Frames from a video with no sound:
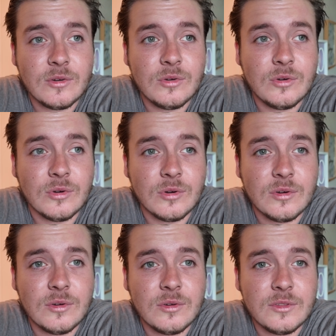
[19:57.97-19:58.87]
oh,
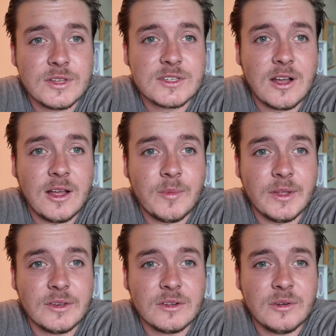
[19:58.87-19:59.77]
this
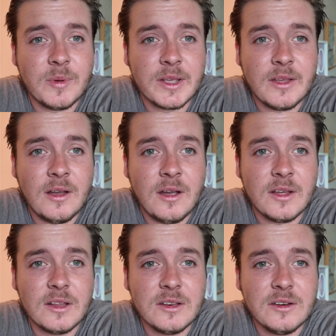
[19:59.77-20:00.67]
comment, oh my
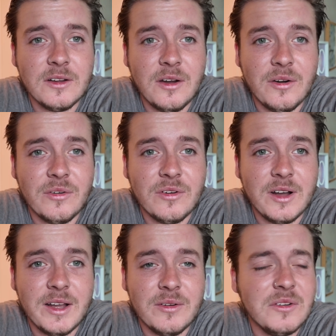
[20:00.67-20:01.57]
god,
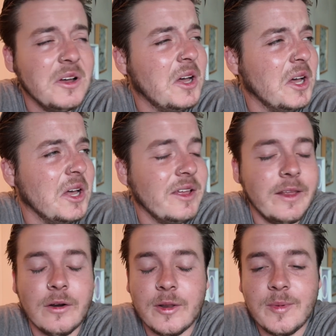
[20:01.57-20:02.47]
no, you know what